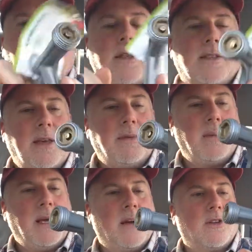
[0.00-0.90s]
it seems
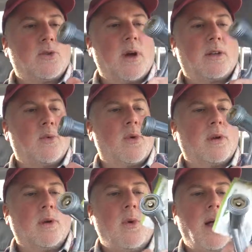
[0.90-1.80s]
to be constructed
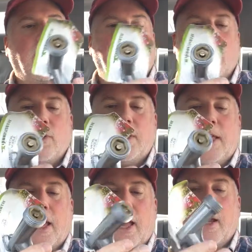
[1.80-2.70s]
really well. I don't
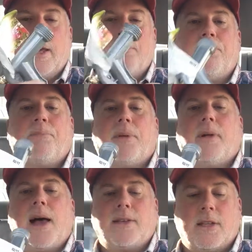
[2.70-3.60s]
see any
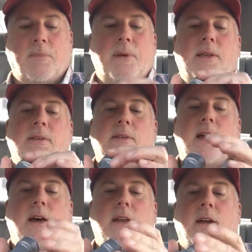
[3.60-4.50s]
plastic pieces
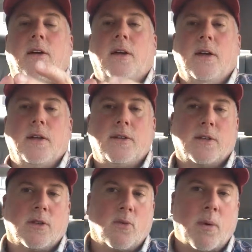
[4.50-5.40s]
on here,
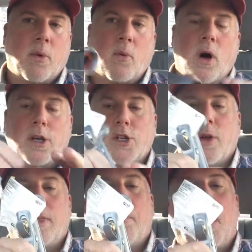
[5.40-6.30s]
just the rubber washer
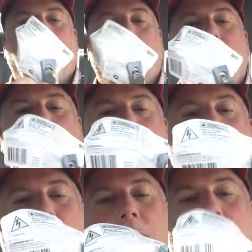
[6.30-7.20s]
on the bottom,
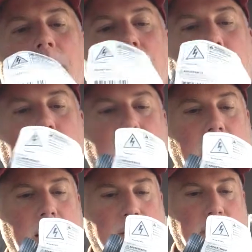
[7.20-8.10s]
uh, but it
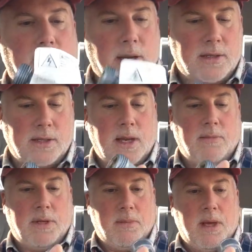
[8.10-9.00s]
actually does
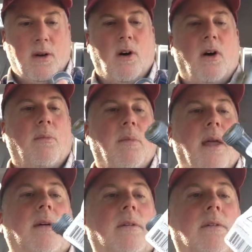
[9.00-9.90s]
seem to be all
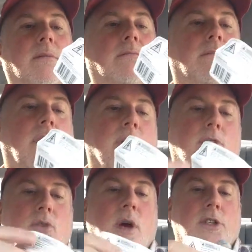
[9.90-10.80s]
metal
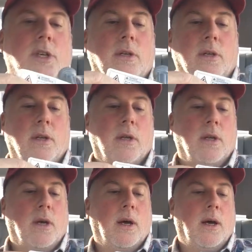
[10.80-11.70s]
construction.
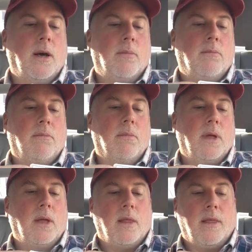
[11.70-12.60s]
Um,
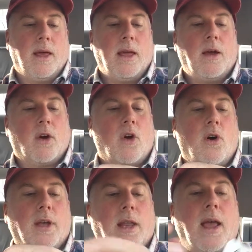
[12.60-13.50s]
they are
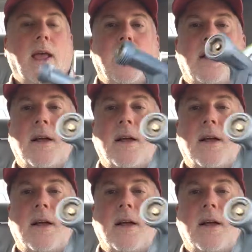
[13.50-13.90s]
calling it a